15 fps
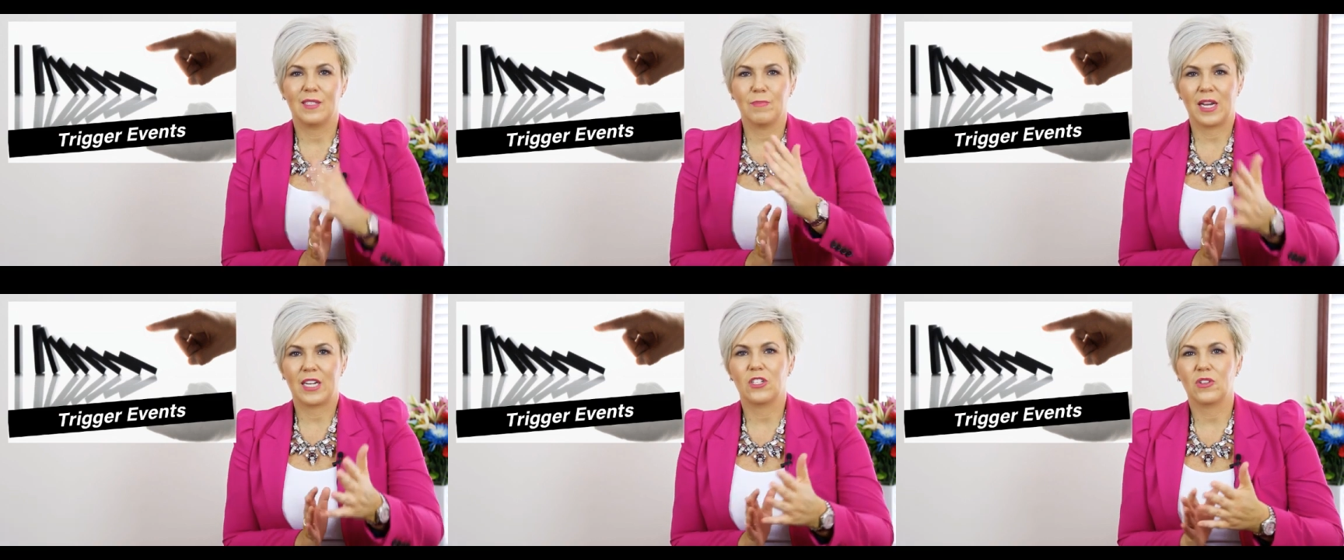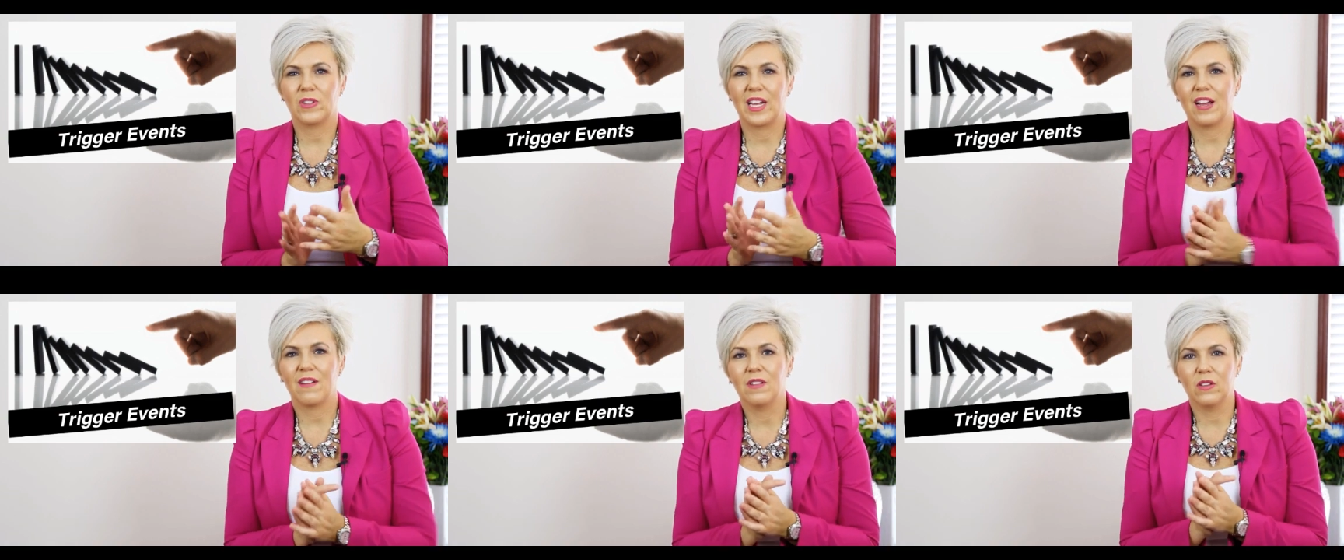Make sure
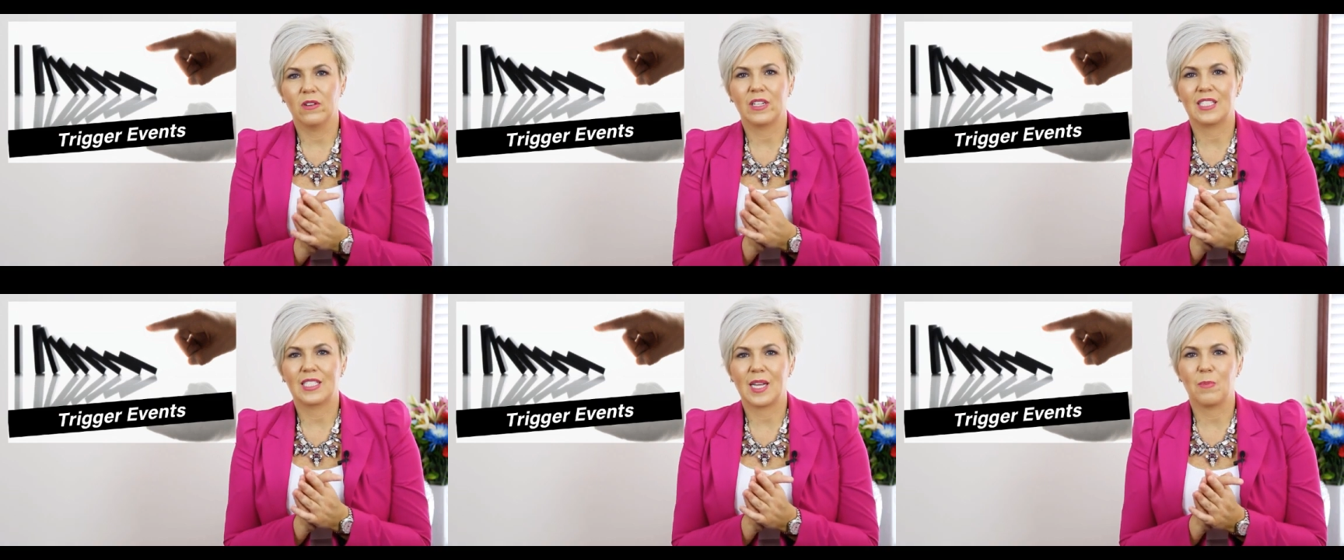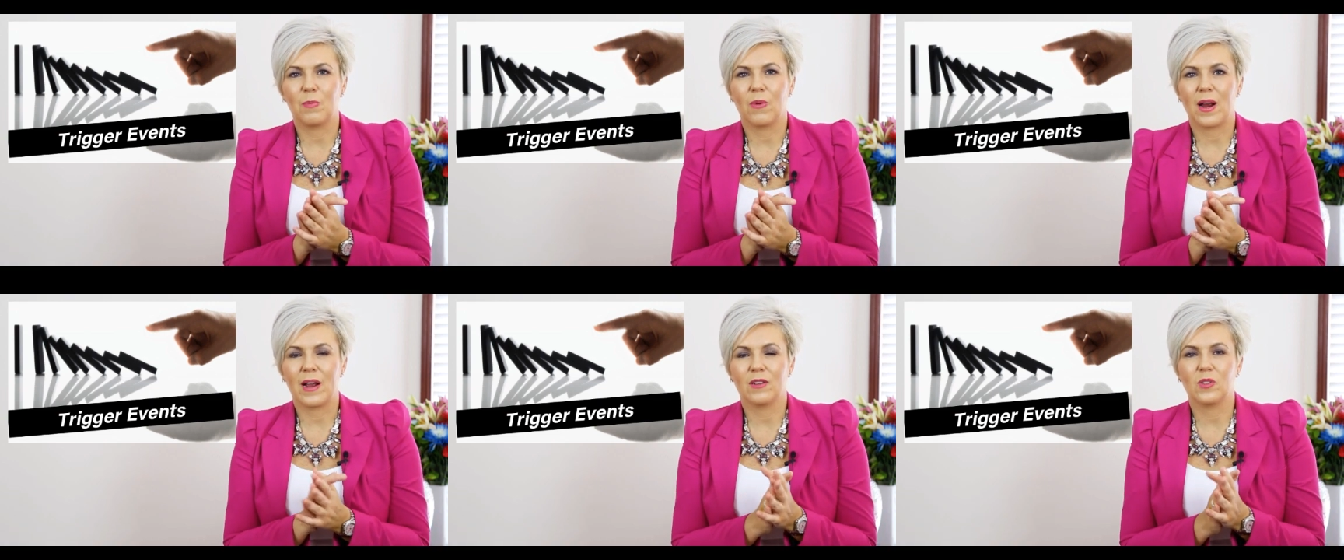you have a look at Deb
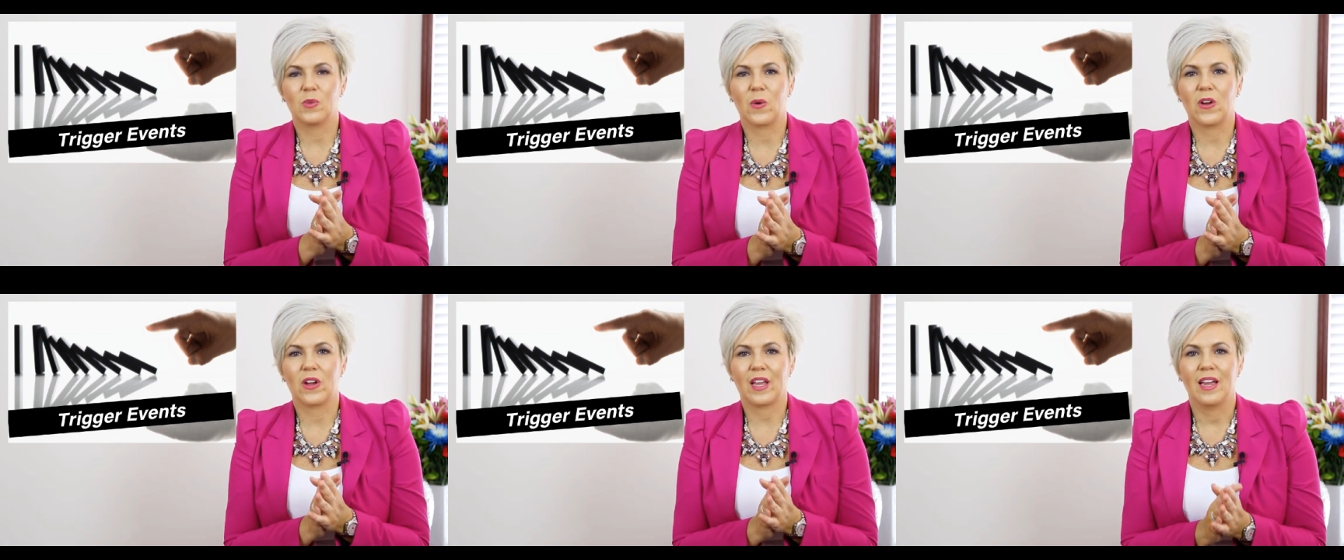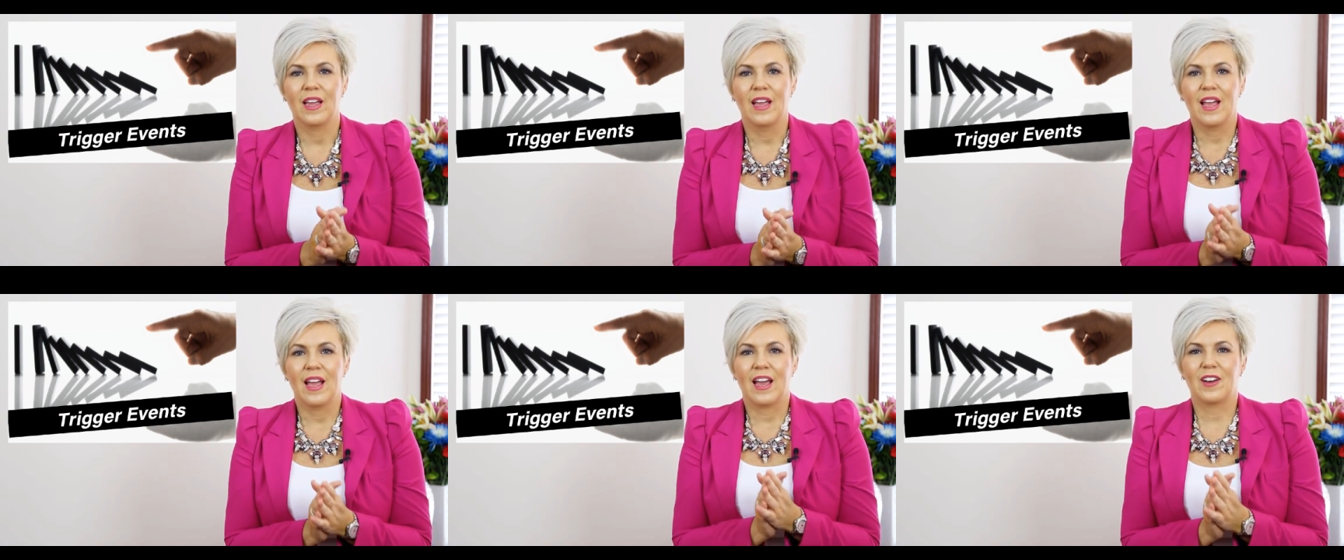Brown's work,
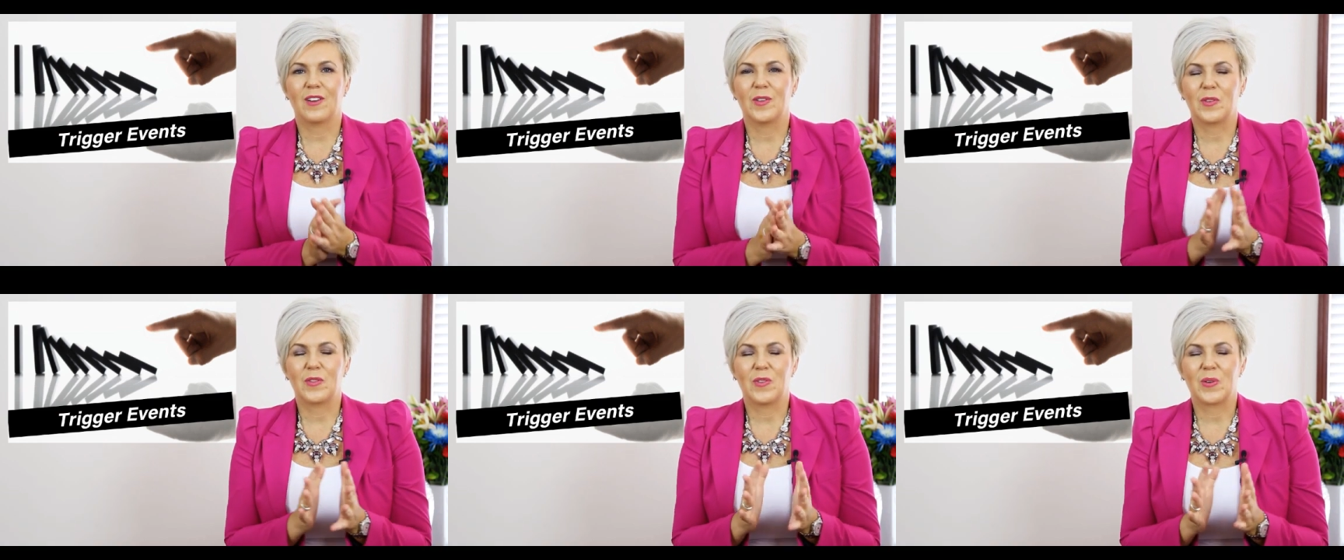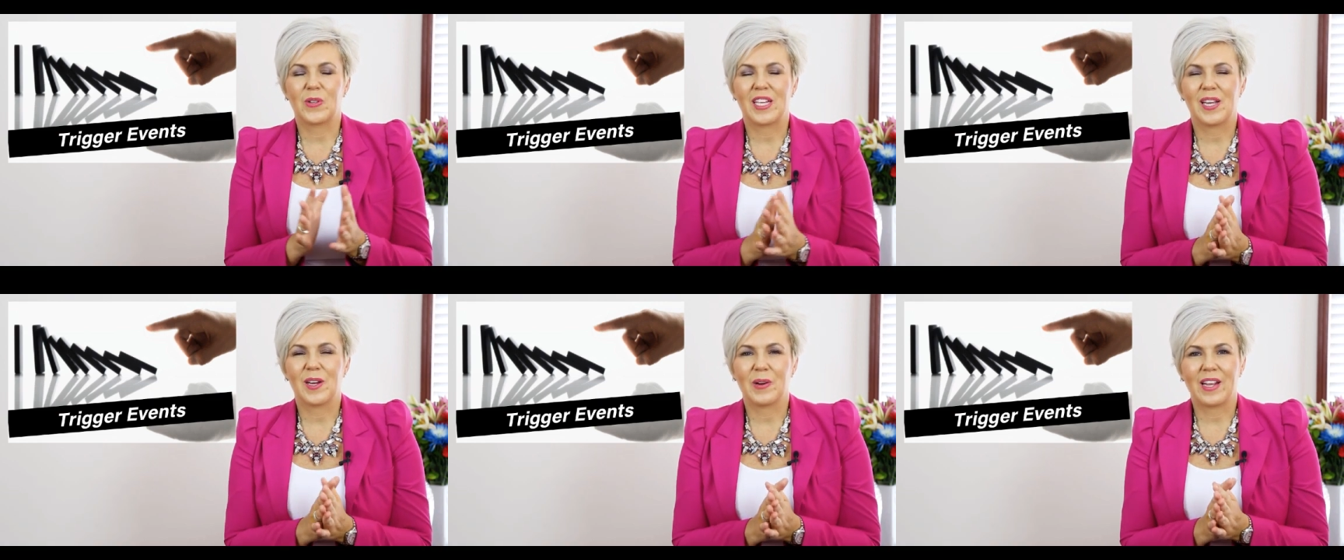and I look forward
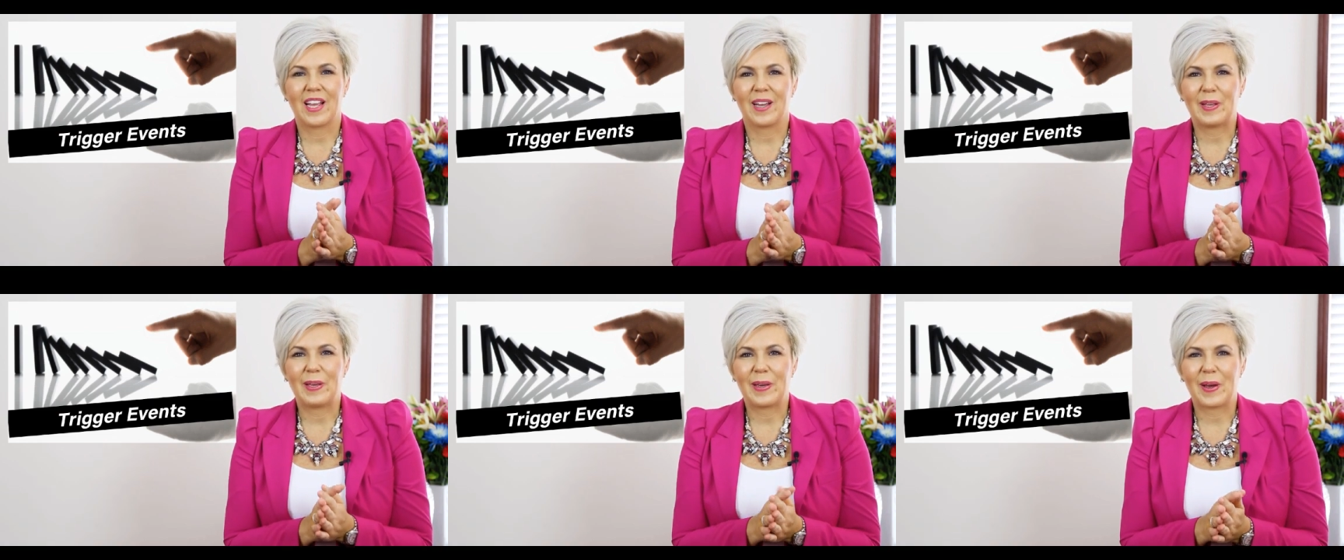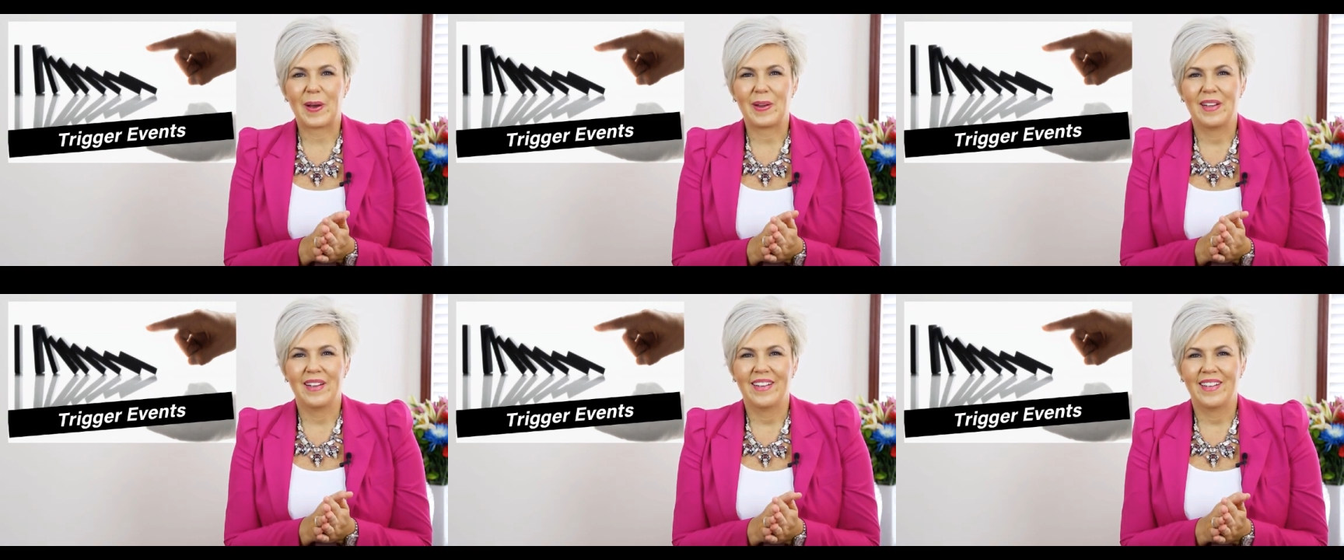to hearing how you go.